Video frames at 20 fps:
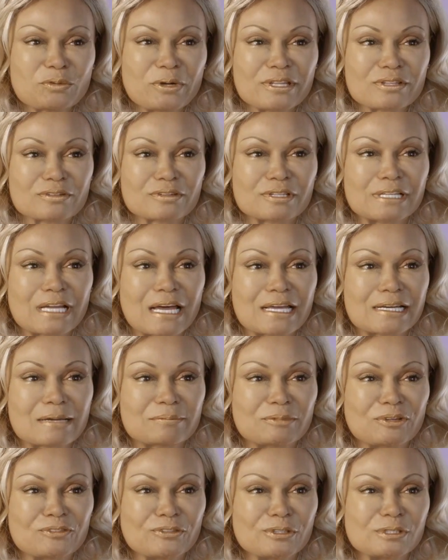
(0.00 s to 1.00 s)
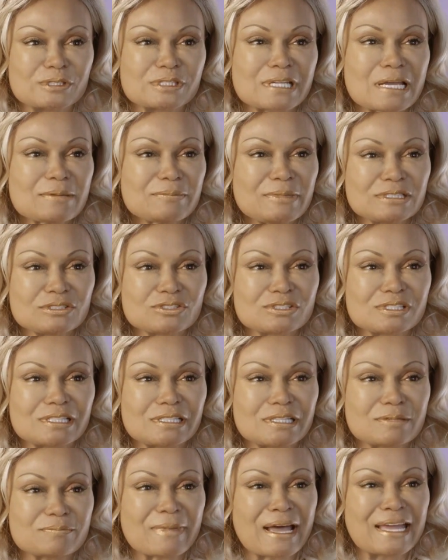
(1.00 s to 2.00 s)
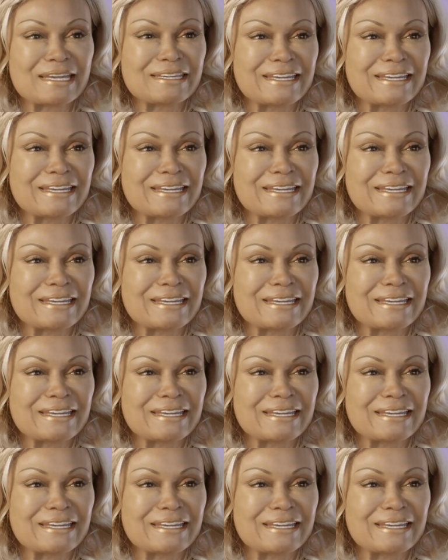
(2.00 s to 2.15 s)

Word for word: whether or not I'm a first. I'm interested in my